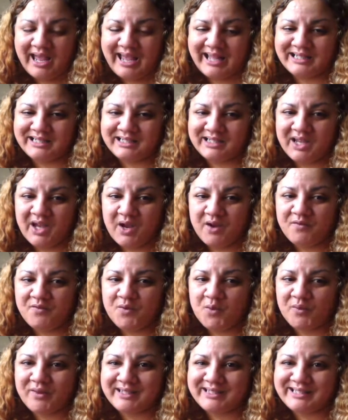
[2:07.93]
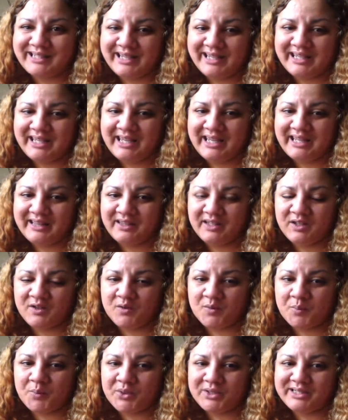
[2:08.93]
And overall, they're saying here that
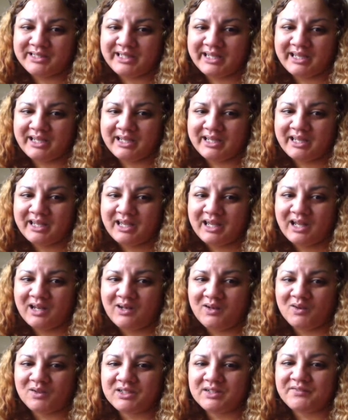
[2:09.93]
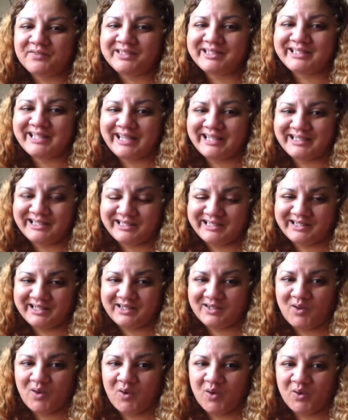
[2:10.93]
you're putting a lot of
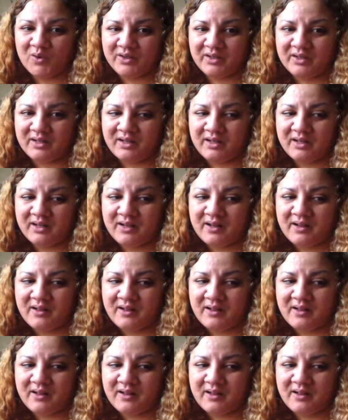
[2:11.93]
attention on